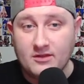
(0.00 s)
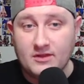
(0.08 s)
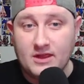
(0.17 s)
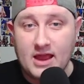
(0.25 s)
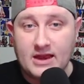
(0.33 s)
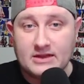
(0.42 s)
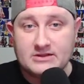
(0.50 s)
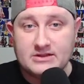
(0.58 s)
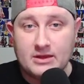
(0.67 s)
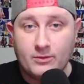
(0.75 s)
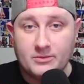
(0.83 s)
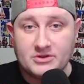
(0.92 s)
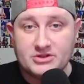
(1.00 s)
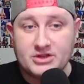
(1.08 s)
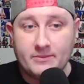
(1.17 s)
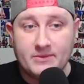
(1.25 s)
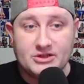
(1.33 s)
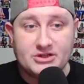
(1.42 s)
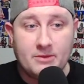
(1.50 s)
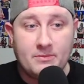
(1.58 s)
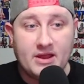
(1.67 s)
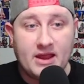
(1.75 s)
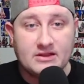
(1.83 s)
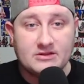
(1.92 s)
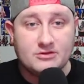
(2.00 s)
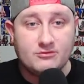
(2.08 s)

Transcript: the NXT Women's Championship against